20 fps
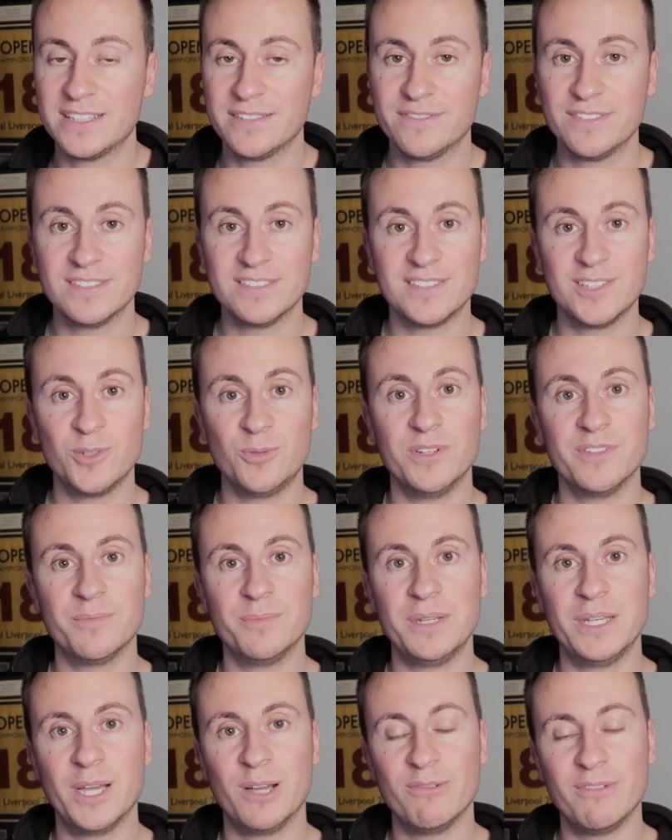If you're still with
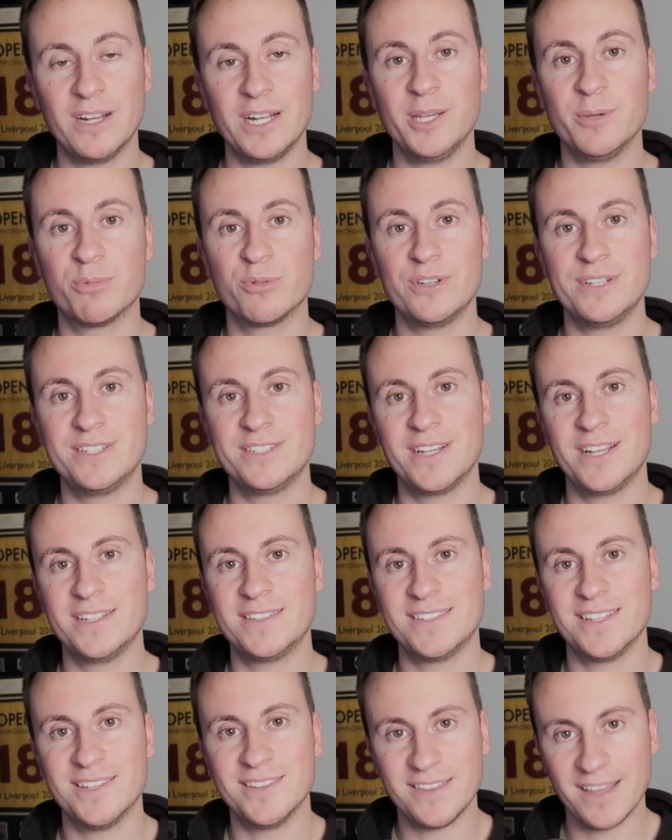me, I really
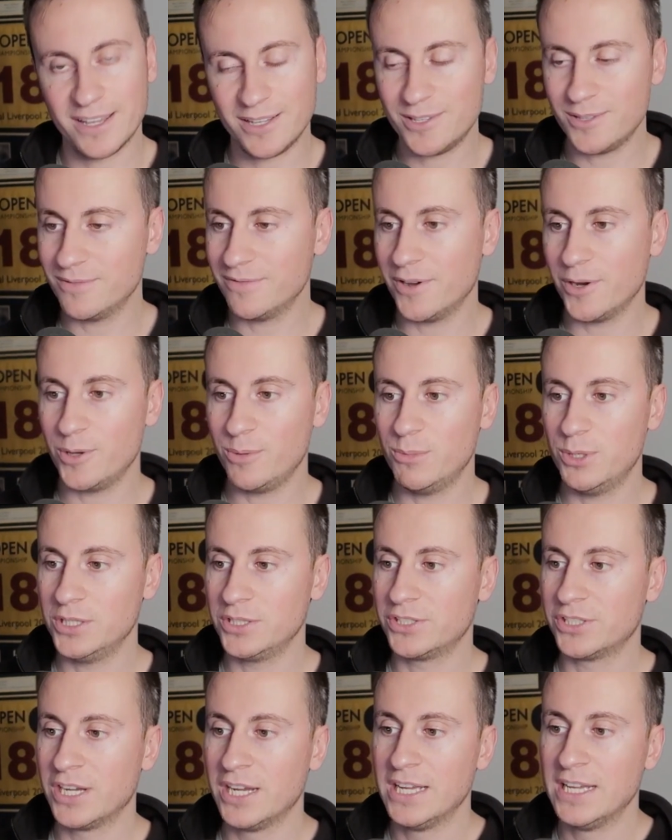appreciate it. Thank you very
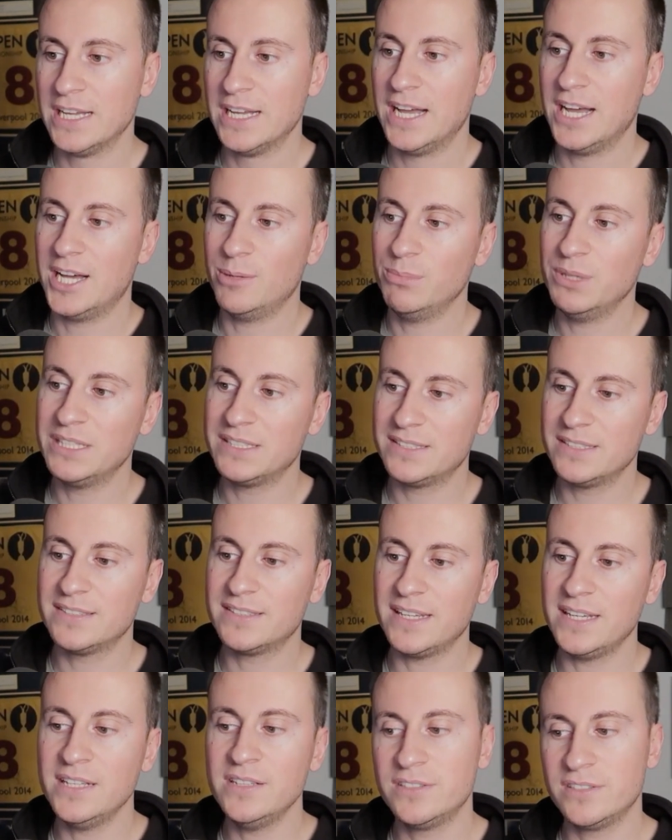much. This is
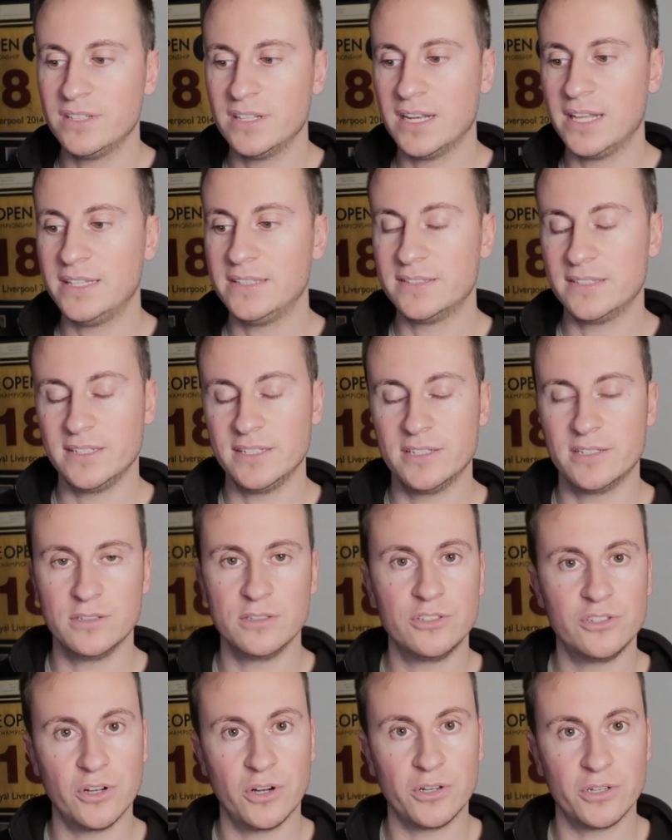insulated
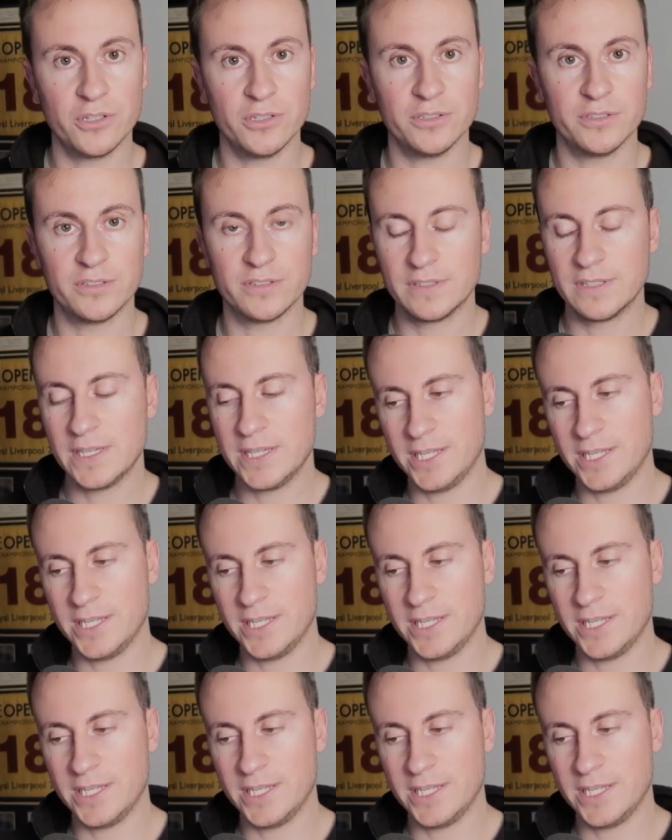joggers.